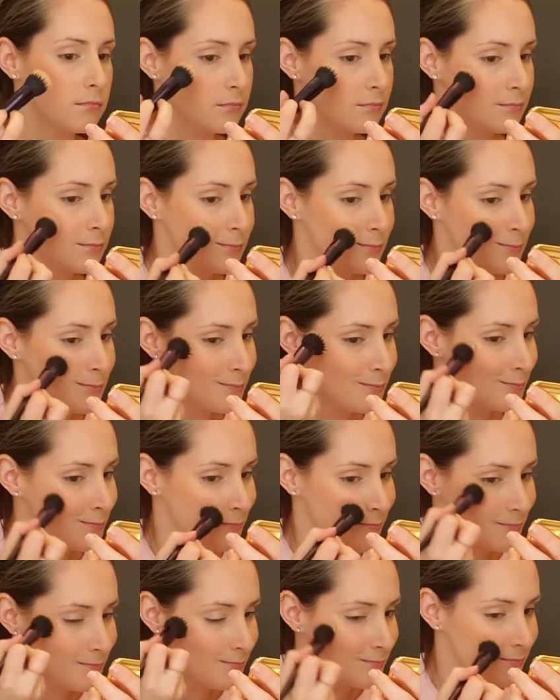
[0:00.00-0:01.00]
that's when
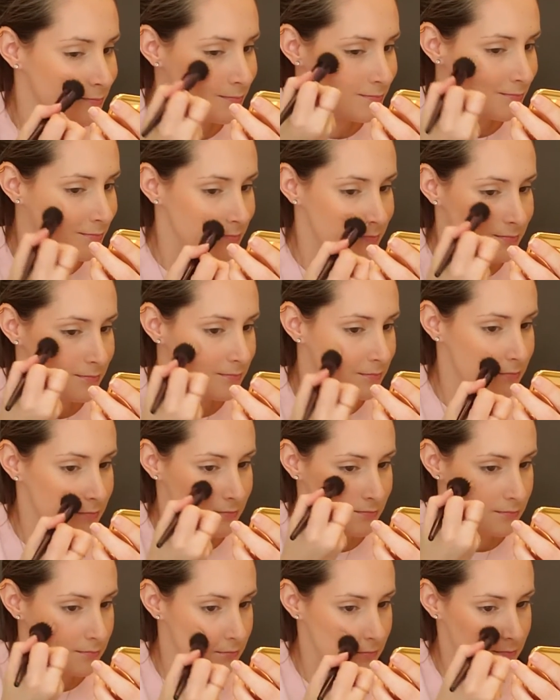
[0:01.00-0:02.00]
we learn to
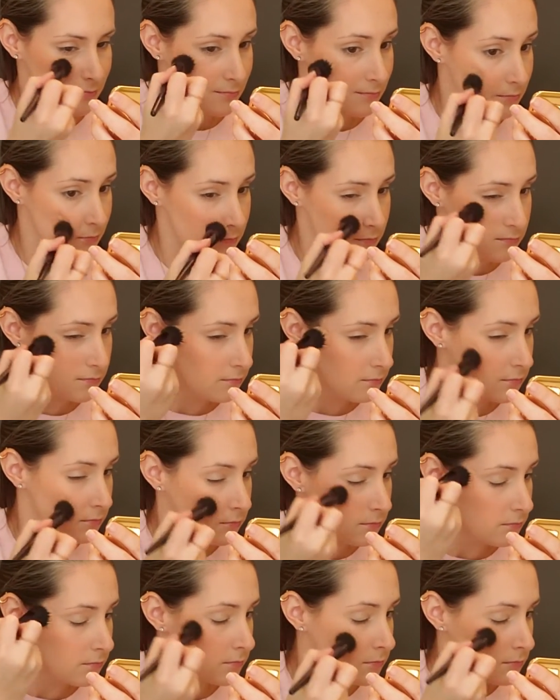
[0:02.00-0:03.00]
make
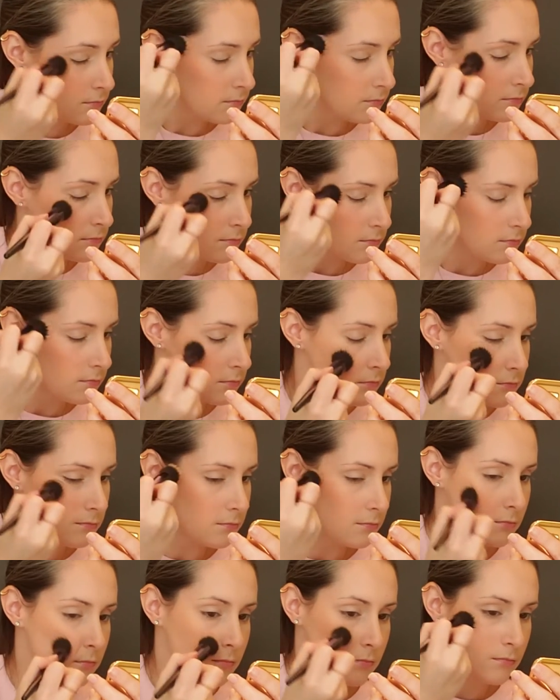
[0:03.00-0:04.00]
moves and actually
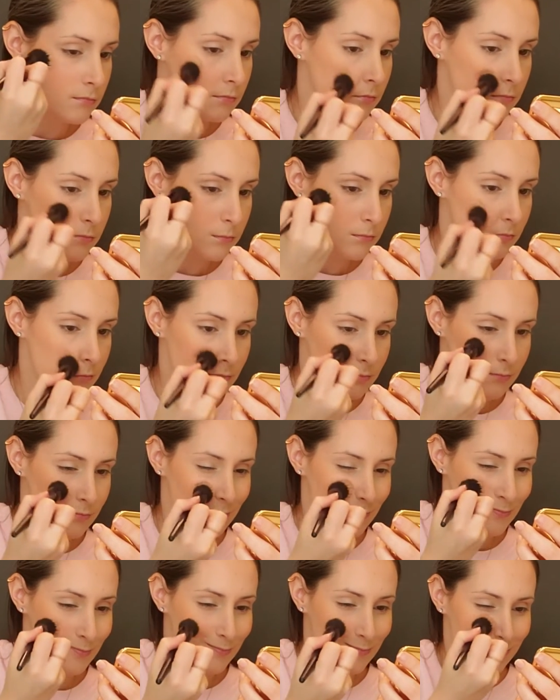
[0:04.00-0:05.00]
change things in
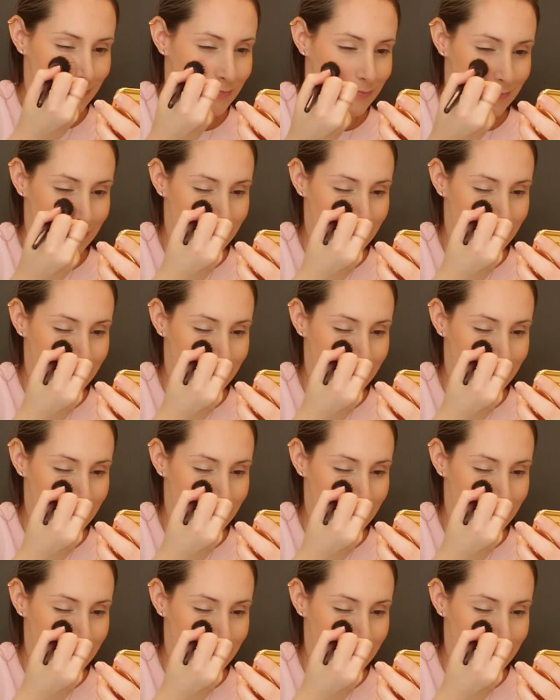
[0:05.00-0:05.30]
our life